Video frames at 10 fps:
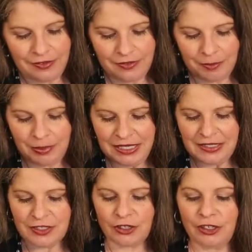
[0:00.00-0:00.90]
The
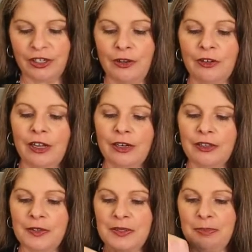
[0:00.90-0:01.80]
pieces are no longer
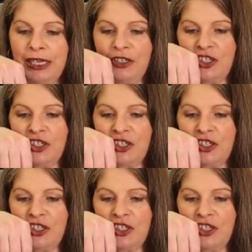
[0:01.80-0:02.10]
those big